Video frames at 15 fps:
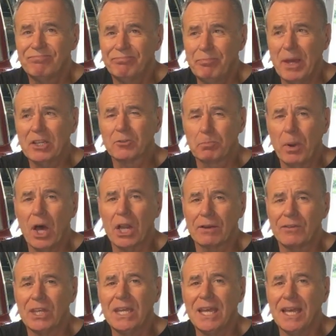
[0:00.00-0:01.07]
best part of
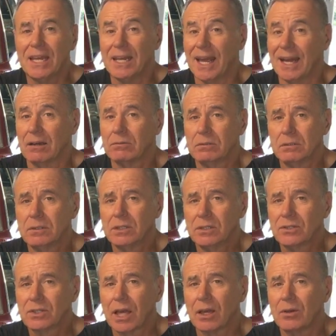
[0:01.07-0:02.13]
a year now.
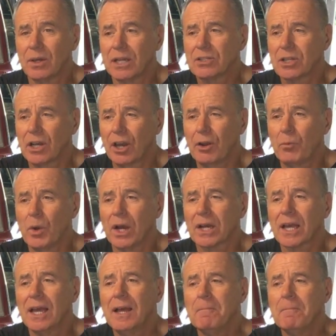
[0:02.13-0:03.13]
So it's a lot of work,